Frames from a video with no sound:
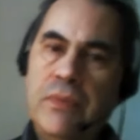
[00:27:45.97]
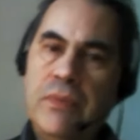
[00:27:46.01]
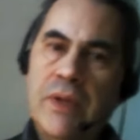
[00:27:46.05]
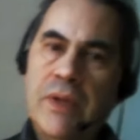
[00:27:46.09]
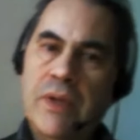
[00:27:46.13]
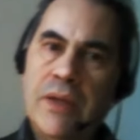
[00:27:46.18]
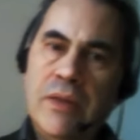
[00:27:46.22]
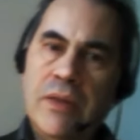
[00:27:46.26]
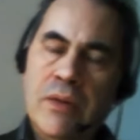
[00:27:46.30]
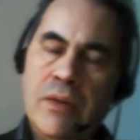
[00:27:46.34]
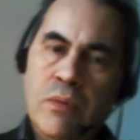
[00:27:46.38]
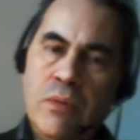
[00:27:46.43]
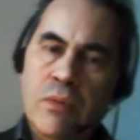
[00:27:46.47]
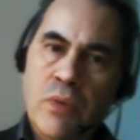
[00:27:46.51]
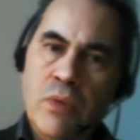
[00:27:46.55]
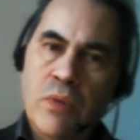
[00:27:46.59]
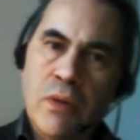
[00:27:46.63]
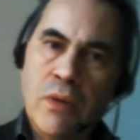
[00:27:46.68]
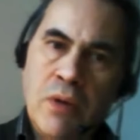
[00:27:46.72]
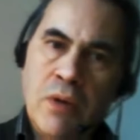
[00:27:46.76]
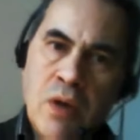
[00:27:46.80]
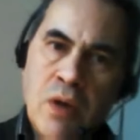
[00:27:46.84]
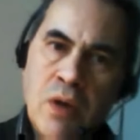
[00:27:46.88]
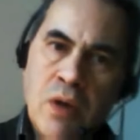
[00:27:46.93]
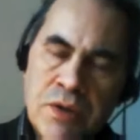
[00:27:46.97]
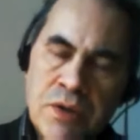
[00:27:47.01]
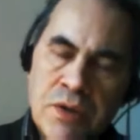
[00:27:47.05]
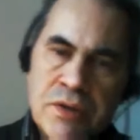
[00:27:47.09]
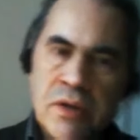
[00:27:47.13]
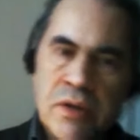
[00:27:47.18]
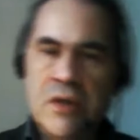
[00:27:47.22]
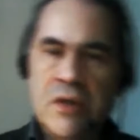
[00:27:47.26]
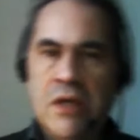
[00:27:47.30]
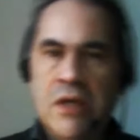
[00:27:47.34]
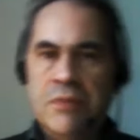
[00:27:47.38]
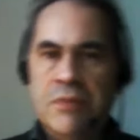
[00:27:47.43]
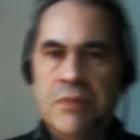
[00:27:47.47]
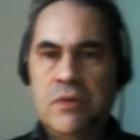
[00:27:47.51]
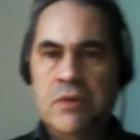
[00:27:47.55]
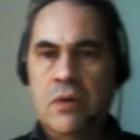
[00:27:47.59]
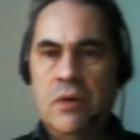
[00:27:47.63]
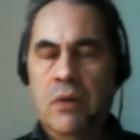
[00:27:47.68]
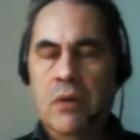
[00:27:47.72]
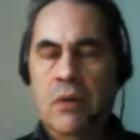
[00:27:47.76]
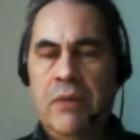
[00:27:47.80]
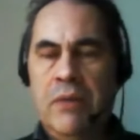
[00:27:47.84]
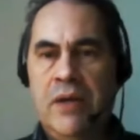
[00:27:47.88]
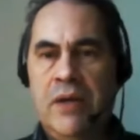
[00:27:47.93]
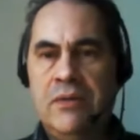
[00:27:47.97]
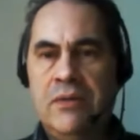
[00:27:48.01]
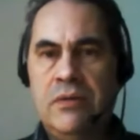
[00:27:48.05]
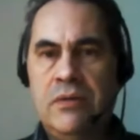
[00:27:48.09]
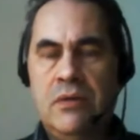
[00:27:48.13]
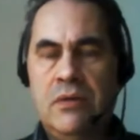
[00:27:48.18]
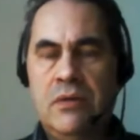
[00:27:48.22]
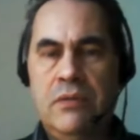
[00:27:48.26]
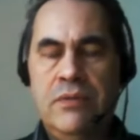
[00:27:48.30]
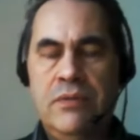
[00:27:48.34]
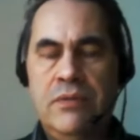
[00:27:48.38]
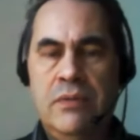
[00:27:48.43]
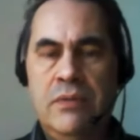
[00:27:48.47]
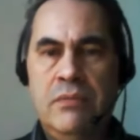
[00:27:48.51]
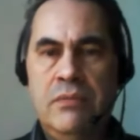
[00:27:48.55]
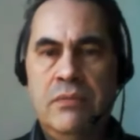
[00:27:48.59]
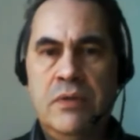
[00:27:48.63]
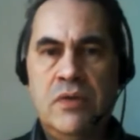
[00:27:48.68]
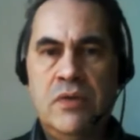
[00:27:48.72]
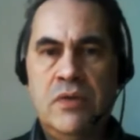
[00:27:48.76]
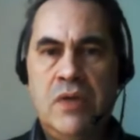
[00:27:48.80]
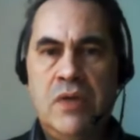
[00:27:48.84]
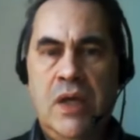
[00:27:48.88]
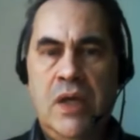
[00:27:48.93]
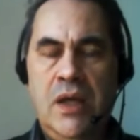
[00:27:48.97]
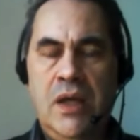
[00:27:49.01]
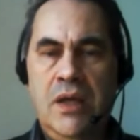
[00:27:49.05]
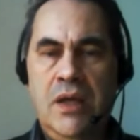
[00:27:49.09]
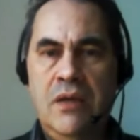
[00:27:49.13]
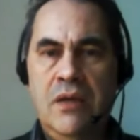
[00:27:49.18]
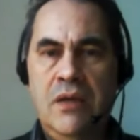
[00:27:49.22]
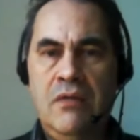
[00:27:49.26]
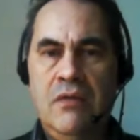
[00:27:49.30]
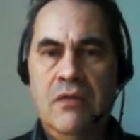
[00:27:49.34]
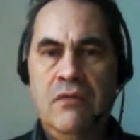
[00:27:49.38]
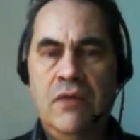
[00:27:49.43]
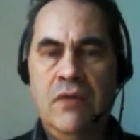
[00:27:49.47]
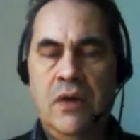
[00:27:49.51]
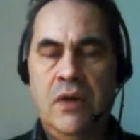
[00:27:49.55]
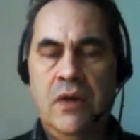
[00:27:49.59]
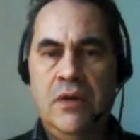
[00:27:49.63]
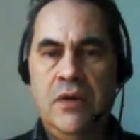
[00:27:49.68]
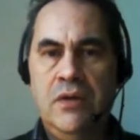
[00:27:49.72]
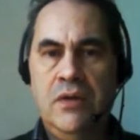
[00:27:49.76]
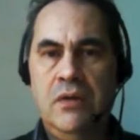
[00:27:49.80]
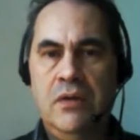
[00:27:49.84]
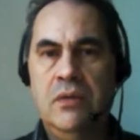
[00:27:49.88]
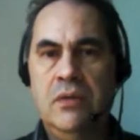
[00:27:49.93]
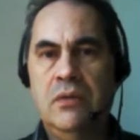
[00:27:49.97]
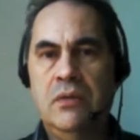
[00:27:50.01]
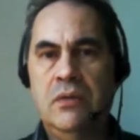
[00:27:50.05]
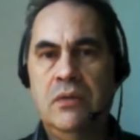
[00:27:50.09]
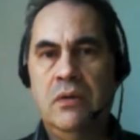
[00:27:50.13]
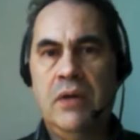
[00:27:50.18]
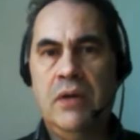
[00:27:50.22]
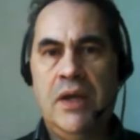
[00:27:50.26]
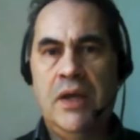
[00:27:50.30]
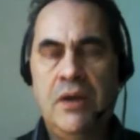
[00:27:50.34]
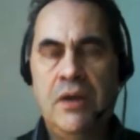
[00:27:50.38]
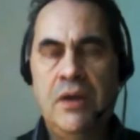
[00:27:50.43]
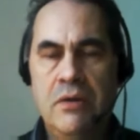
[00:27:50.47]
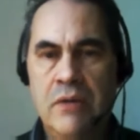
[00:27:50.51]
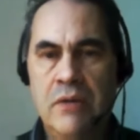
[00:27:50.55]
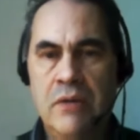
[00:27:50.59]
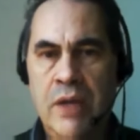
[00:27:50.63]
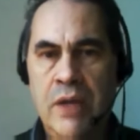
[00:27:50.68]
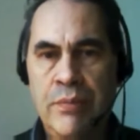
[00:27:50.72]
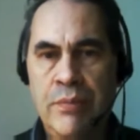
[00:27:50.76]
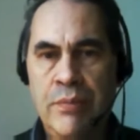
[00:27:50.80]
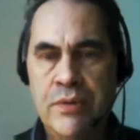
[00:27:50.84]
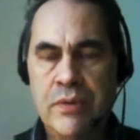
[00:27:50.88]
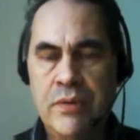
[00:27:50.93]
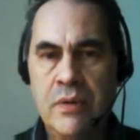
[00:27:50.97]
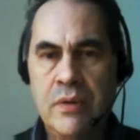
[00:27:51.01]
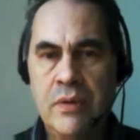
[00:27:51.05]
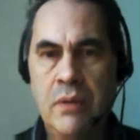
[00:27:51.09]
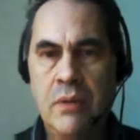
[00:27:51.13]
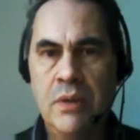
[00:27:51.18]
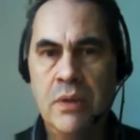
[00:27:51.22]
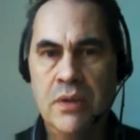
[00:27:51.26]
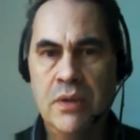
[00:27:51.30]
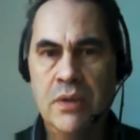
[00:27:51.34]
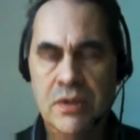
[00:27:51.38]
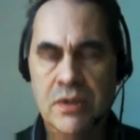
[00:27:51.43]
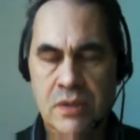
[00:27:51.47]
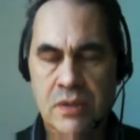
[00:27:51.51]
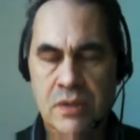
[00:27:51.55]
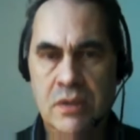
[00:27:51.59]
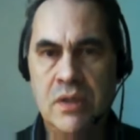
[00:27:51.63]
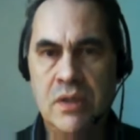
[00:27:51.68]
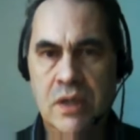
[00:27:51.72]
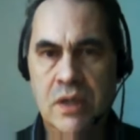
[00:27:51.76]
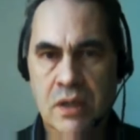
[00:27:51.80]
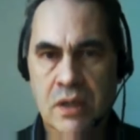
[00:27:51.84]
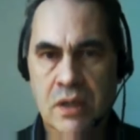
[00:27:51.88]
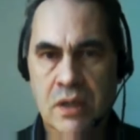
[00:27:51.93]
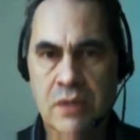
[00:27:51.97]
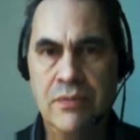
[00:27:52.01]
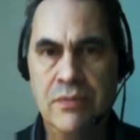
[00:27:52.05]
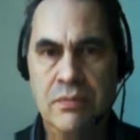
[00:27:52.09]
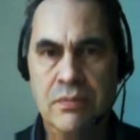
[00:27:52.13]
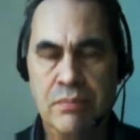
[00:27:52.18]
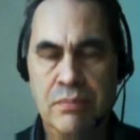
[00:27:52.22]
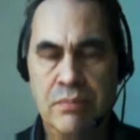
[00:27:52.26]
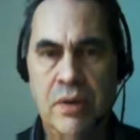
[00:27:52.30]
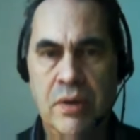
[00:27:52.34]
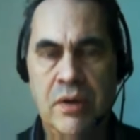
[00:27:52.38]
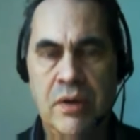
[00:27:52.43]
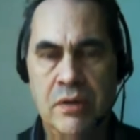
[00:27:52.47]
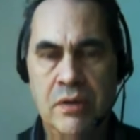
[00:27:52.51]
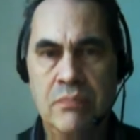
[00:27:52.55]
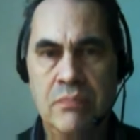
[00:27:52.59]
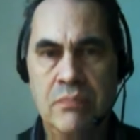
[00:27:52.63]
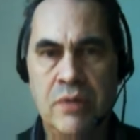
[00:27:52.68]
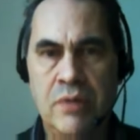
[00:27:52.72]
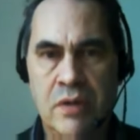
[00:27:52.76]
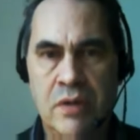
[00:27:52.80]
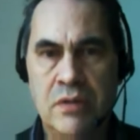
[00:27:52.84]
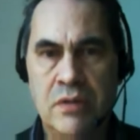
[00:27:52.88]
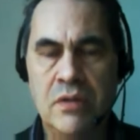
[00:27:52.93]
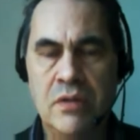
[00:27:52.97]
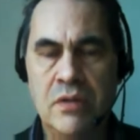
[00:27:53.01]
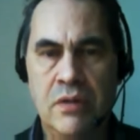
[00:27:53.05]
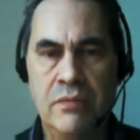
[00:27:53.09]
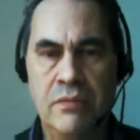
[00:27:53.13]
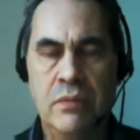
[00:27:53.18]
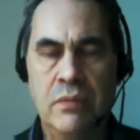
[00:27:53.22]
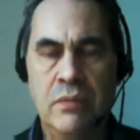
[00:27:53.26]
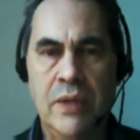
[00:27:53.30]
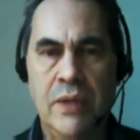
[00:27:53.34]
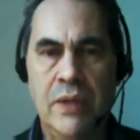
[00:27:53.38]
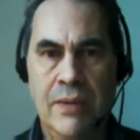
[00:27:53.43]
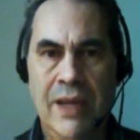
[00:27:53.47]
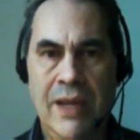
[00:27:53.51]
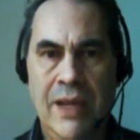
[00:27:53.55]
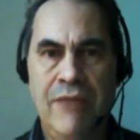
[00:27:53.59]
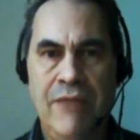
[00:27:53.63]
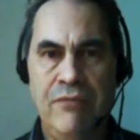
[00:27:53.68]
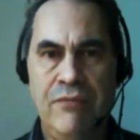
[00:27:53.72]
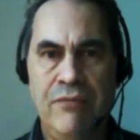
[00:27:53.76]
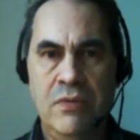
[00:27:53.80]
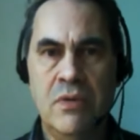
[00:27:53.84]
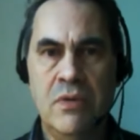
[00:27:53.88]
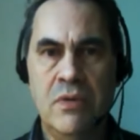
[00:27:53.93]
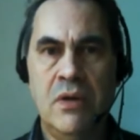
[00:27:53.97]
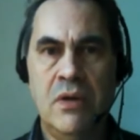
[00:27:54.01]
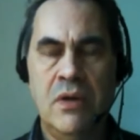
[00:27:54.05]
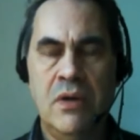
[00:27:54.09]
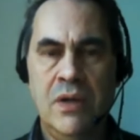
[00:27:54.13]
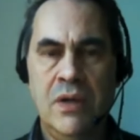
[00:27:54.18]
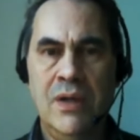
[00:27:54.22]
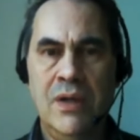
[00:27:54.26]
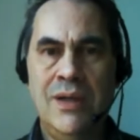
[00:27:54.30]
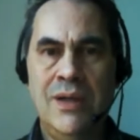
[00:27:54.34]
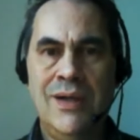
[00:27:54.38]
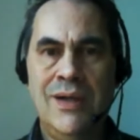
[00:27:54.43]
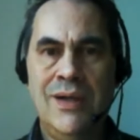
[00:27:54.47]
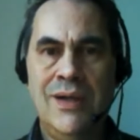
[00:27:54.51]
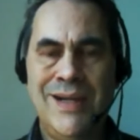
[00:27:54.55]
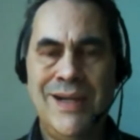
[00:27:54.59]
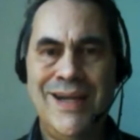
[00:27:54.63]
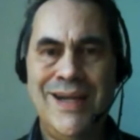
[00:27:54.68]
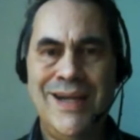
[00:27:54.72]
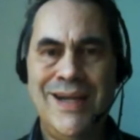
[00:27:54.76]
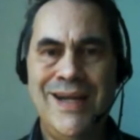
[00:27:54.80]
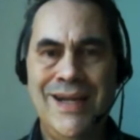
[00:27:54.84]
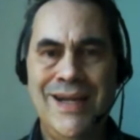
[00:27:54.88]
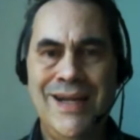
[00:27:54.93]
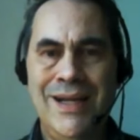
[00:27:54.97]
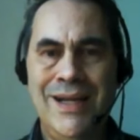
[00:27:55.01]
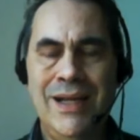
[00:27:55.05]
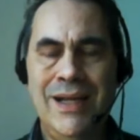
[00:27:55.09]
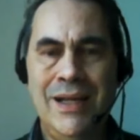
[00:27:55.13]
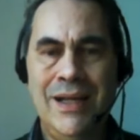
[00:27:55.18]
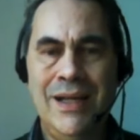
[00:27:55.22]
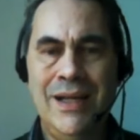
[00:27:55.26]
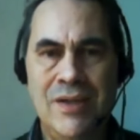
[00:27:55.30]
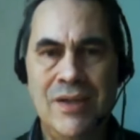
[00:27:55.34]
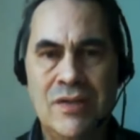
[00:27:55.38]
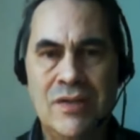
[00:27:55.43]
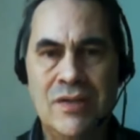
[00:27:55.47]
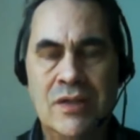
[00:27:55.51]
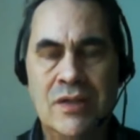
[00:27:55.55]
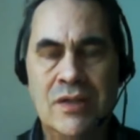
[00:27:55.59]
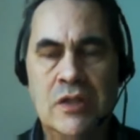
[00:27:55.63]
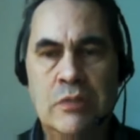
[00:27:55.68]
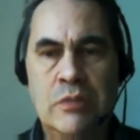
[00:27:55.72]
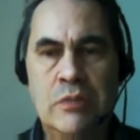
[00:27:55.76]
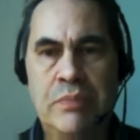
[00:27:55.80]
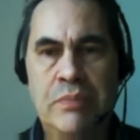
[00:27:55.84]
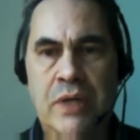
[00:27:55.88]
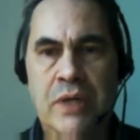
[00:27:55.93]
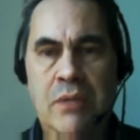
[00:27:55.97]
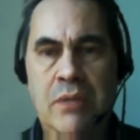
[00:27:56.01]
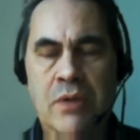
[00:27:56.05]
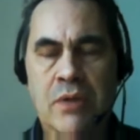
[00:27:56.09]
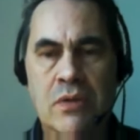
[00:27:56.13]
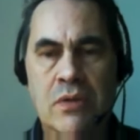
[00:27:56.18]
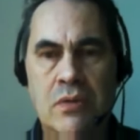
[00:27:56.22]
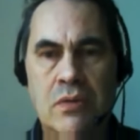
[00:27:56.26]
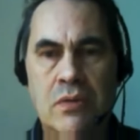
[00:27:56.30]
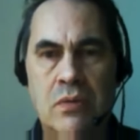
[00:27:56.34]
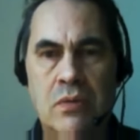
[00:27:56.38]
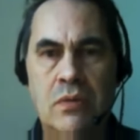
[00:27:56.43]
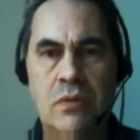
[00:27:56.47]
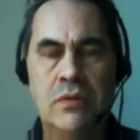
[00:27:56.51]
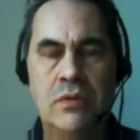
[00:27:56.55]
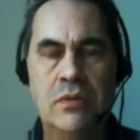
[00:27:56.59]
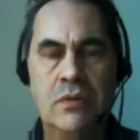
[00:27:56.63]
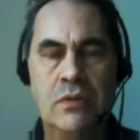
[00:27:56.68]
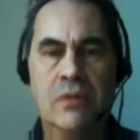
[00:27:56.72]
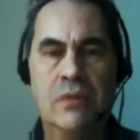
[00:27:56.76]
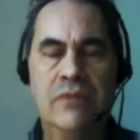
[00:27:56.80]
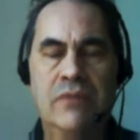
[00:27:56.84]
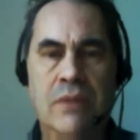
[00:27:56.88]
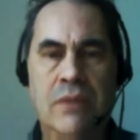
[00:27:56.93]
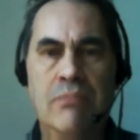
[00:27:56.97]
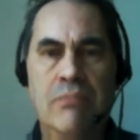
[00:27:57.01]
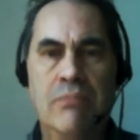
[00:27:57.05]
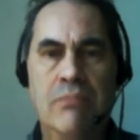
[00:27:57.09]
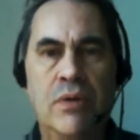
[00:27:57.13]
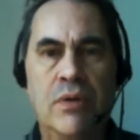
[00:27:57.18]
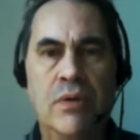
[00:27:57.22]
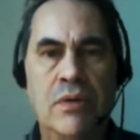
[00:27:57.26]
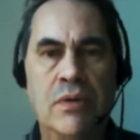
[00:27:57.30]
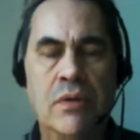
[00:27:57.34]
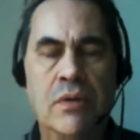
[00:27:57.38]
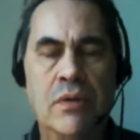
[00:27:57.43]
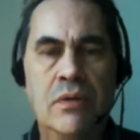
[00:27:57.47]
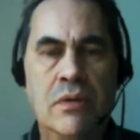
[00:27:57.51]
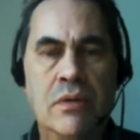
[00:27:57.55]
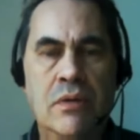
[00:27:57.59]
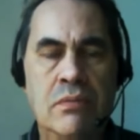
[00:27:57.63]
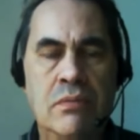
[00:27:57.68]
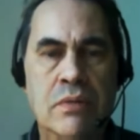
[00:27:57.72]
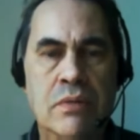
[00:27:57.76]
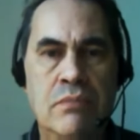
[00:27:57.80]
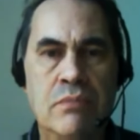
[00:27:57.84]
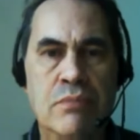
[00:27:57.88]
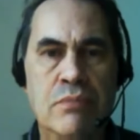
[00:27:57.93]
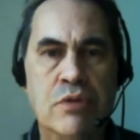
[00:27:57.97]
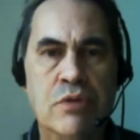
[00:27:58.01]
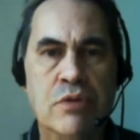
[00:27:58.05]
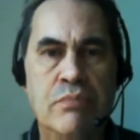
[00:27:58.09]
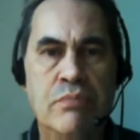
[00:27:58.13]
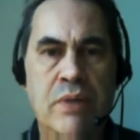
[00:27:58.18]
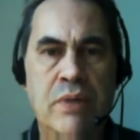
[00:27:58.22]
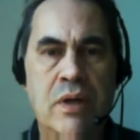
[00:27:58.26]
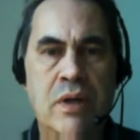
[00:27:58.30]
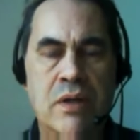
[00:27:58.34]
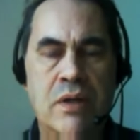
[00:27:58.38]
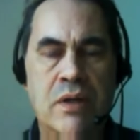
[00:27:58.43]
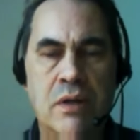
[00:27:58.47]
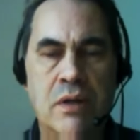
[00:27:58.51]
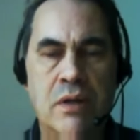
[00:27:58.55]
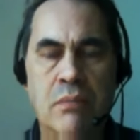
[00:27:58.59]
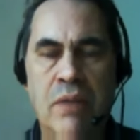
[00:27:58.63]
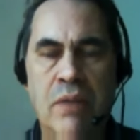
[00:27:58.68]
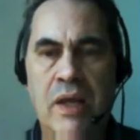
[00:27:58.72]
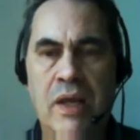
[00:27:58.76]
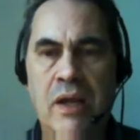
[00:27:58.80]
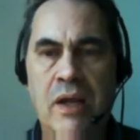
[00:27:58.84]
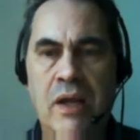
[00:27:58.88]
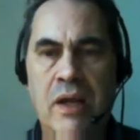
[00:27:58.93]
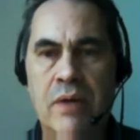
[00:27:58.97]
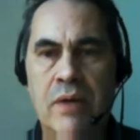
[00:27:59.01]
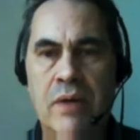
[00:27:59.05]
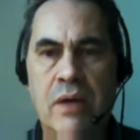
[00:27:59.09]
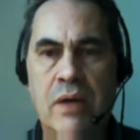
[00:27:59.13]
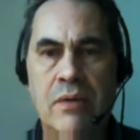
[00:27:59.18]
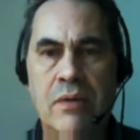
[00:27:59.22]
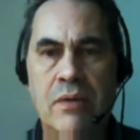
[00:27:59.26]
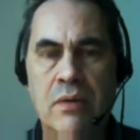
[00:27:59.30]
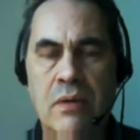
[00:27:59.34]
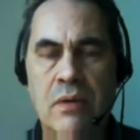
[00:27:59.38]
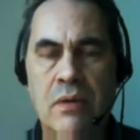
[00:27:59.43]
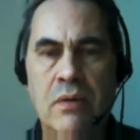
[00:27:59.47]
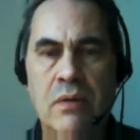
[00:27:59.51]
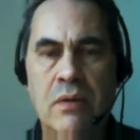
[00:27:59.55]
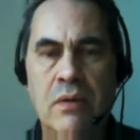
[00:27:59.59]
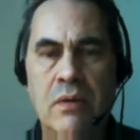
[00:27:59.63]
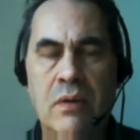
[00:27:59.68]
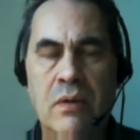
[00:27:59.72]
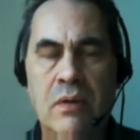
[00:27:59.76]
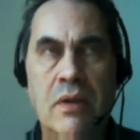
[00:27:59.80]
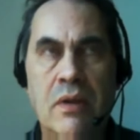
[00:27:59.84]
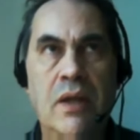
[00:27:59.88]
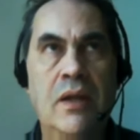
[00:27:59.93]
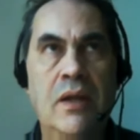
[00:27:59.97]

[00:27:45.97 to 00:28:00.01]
the the goddess archetypes are all about sort of staying virgin or getting raped. I mean, this is kind of part and parcel of where if you're in this experiment called sort of embodied spirit and playing around on, on in